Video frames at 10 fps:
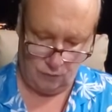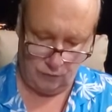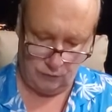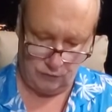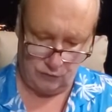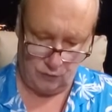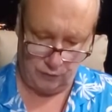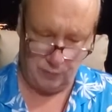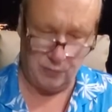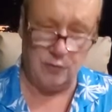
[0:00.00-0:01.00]
your
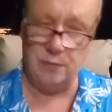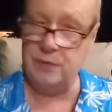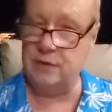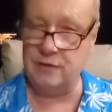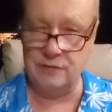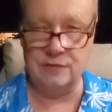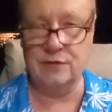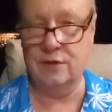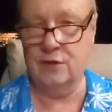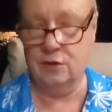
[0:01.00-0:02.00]
soul's purpose,
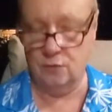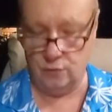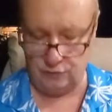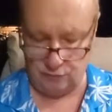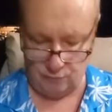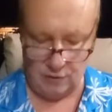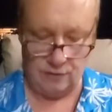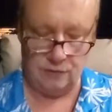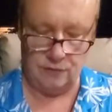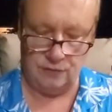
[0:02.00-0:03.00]
what you're
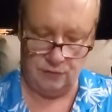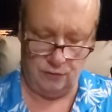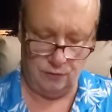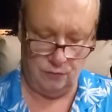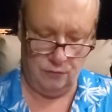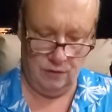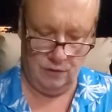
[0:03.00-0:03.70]
meant to do.